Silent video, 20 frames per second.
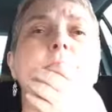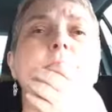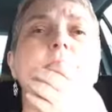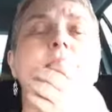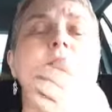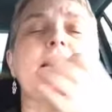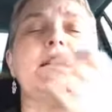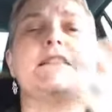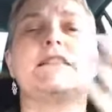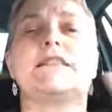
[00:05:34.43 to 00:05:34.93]

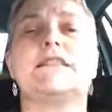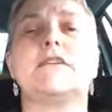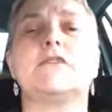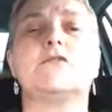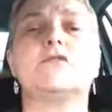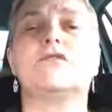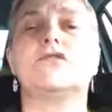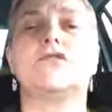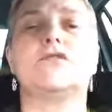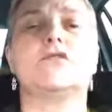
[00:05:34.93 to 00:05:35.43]
you'd
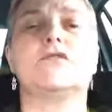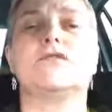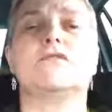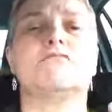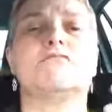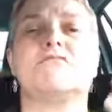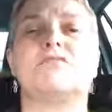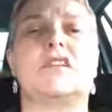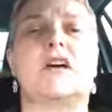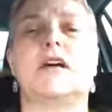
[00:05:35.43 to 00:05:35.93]
still do,
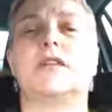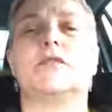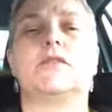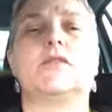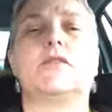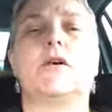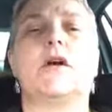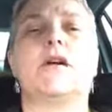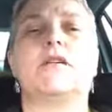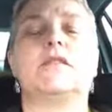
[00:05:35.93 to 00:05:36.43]
I don't
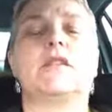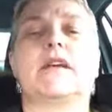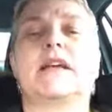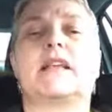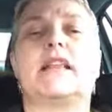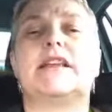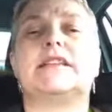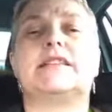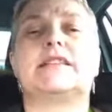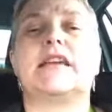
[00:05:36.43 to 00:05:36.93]
know, like
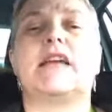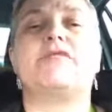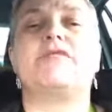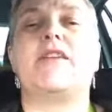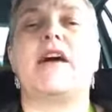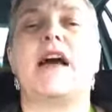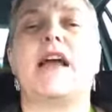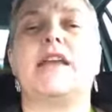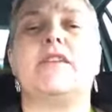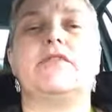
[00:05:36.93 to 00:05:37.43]
let's say
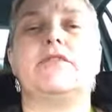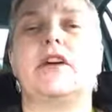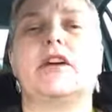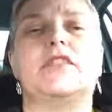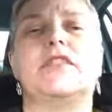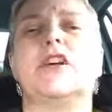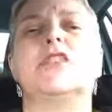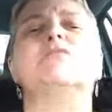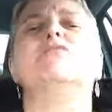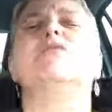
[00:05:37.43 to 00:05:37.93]
a
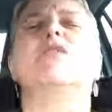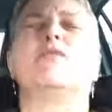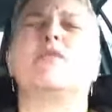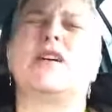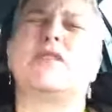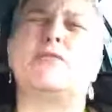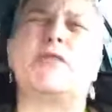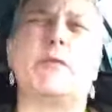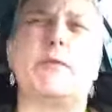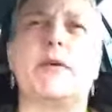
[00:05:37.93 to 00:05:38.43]

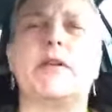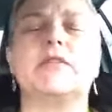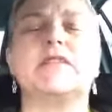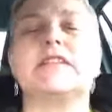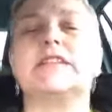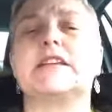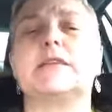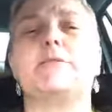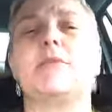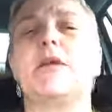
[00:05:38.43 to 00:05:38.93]
well, for
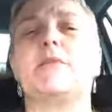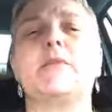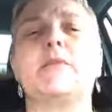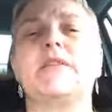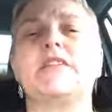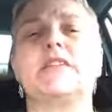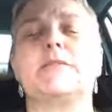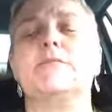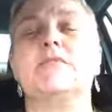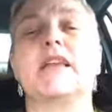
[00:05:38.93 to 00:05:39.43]
buildings it'd probably be
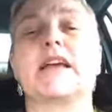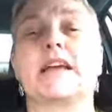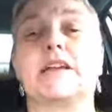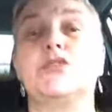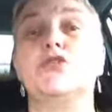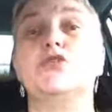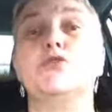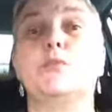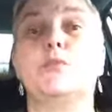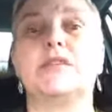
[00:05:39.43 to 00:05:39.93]
something like a
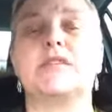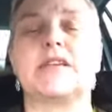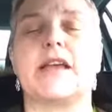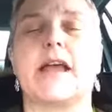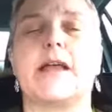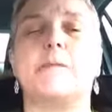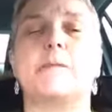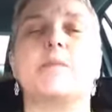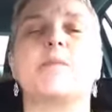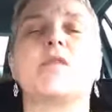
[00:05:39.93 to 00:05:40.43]

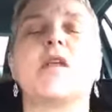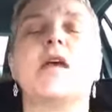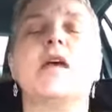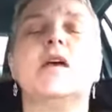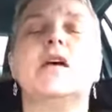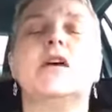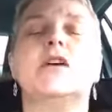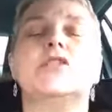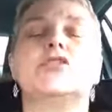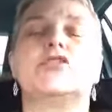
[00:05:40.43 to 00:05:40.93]
2%.
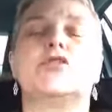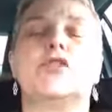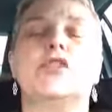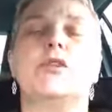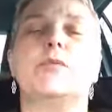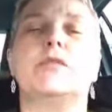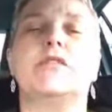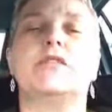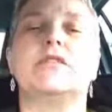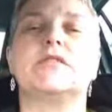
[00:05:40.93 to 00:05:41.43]
So
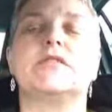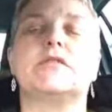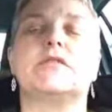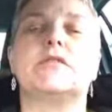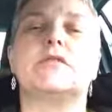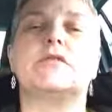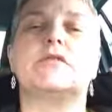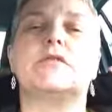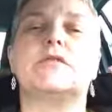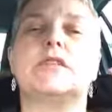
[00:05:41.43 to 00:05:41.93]
you would
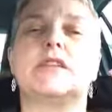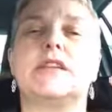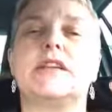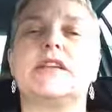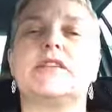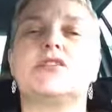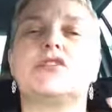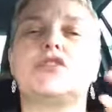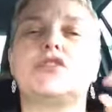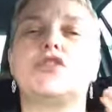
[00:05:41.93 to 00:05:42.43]

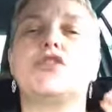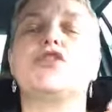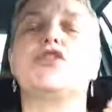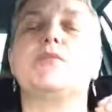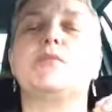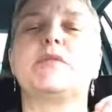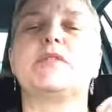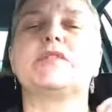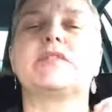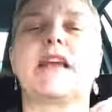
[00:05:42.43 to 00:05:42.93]
release
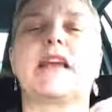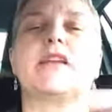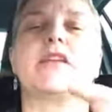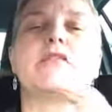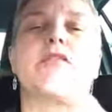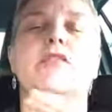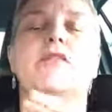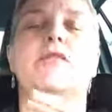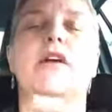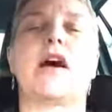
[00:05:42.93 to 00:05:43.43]
2%
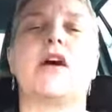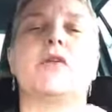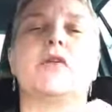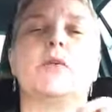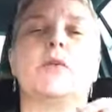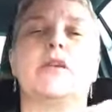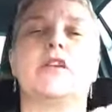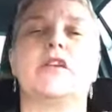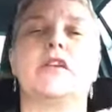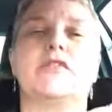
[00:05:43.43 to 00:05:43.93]
of the
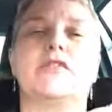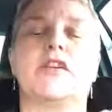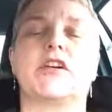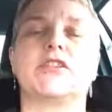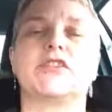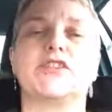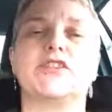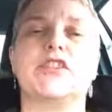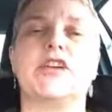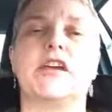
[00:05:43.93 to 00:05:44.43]
value in your
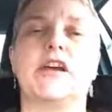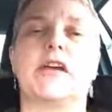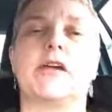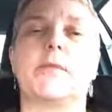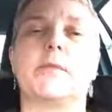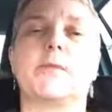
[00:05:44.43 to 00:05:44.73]
first year.